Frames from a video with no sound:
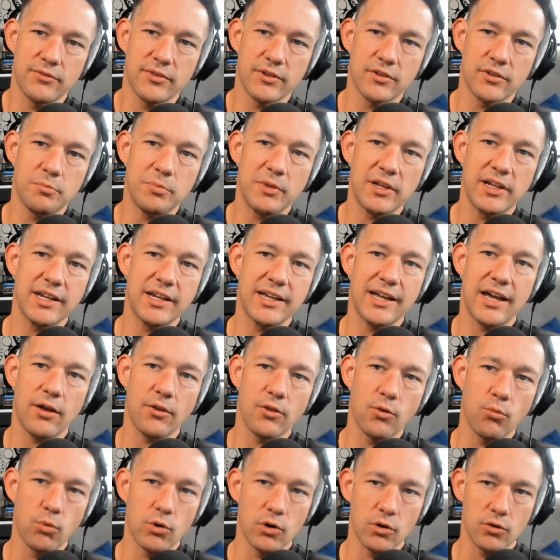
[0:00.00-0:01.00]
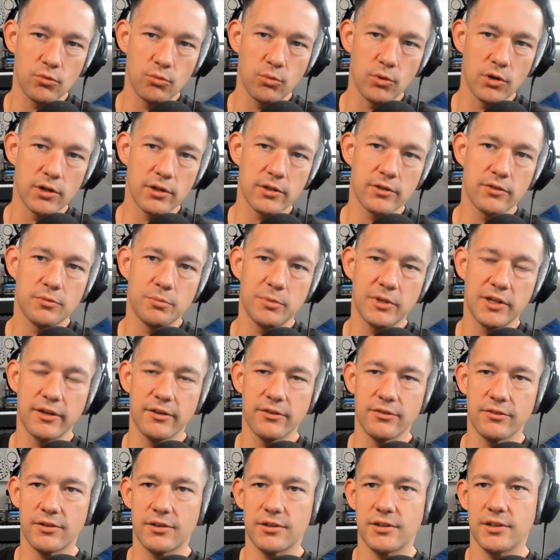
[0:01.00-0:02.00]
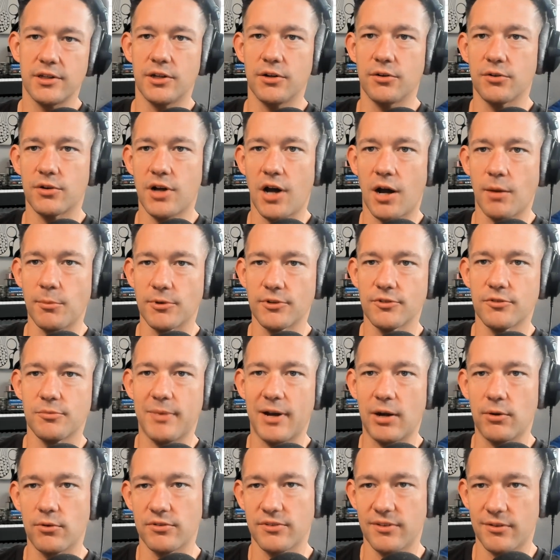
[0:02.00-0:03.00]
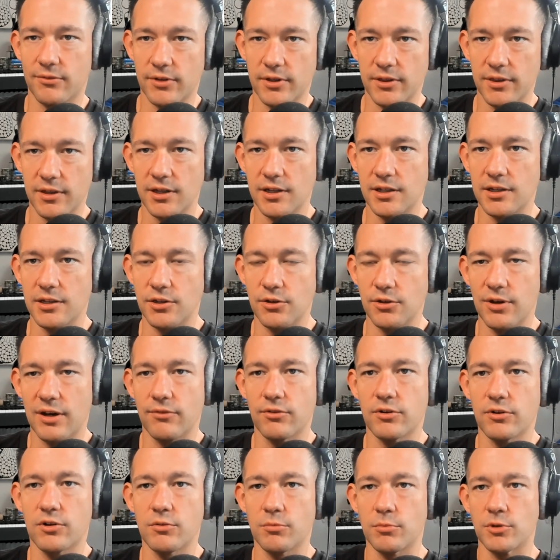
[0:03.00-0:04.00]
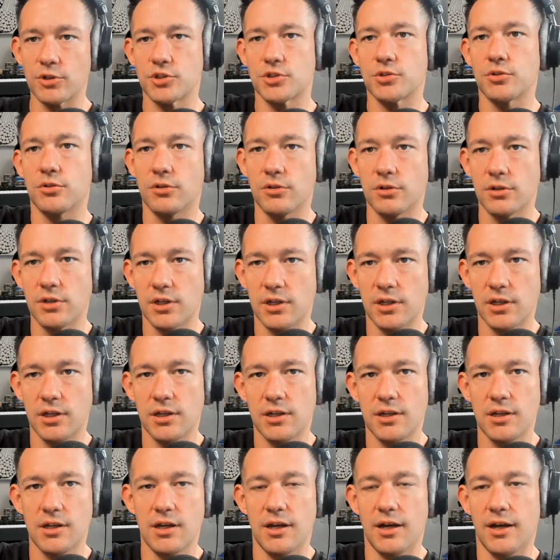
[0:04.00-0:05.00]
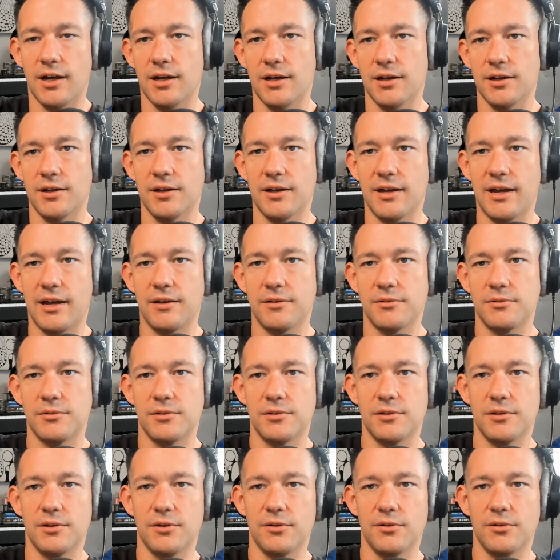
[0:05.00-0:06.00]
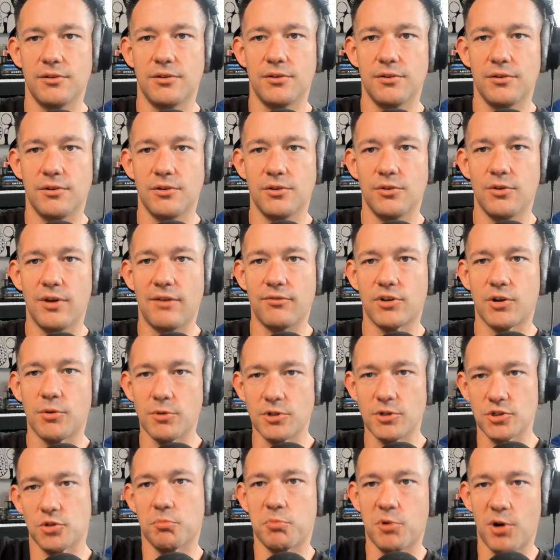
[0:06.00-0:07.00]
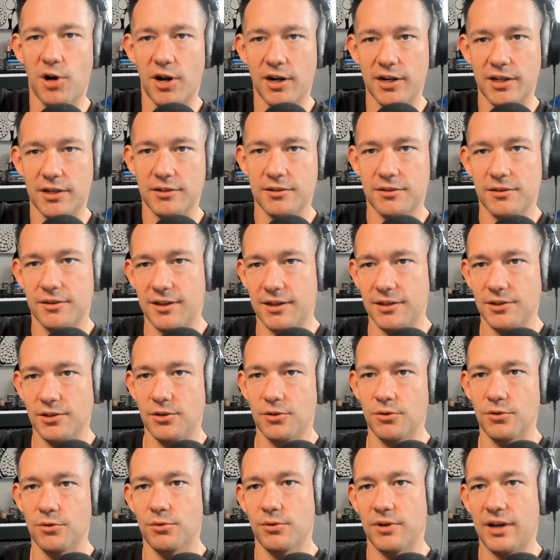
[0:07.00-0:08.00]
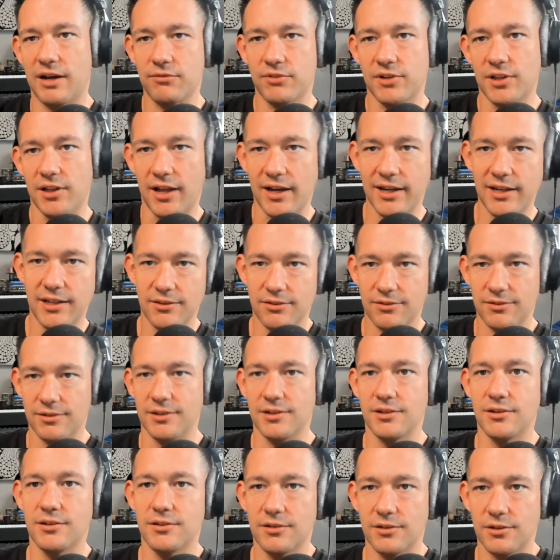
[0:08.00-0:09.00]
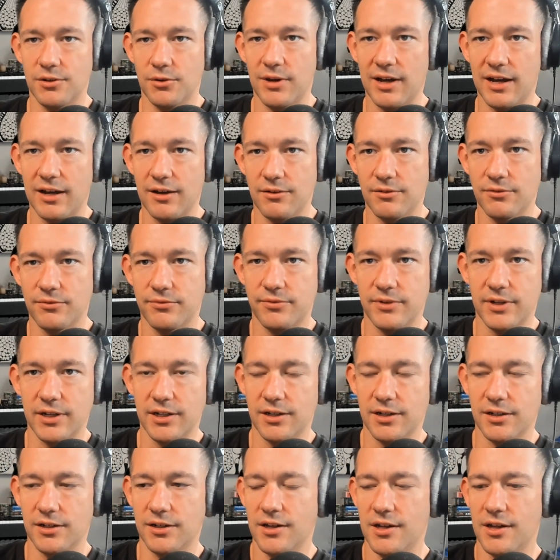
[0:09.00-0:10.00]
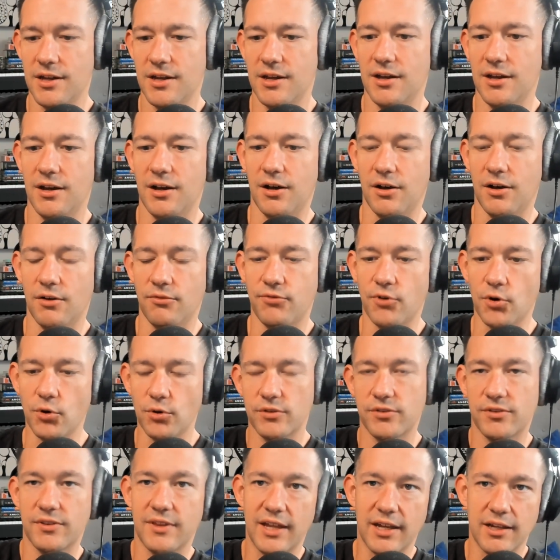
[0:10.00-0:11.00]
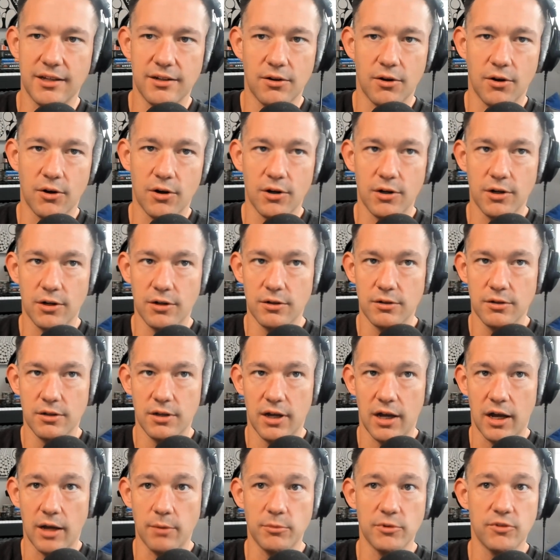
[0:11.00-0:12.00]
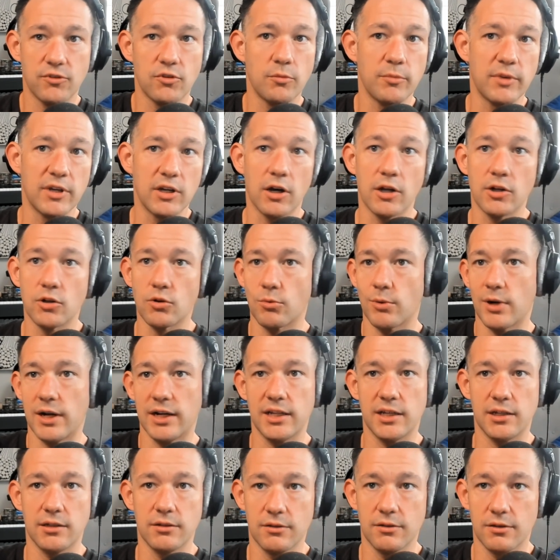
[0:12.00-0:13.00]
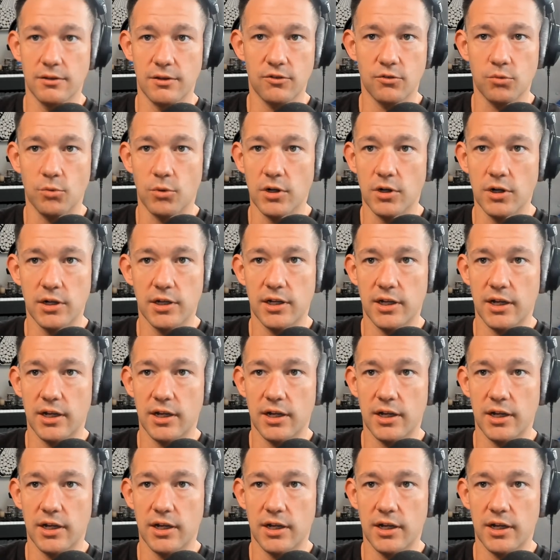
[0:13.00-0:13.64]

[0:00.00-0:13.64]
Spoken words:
of explaining how the world works because, commerce powers everything and you have a commercial, you have a commercial product that you have clients and you have folks that are, I'm assuming, underwriting this work.